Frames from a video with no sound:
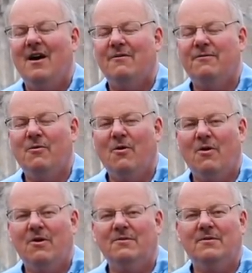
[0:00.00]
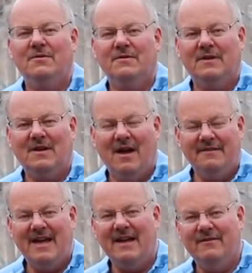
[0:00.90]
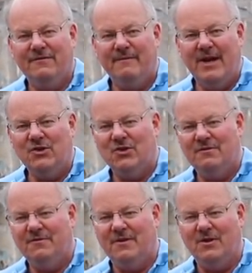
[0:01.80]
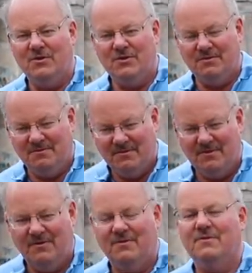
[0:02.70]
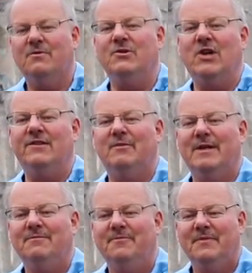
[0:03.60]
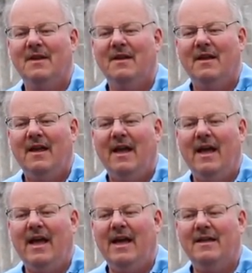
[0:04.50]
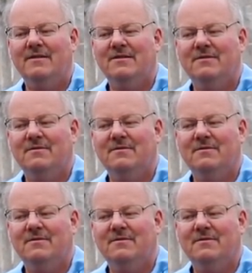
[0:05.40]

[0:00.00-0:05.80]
for the contact information for those three gentlemen. And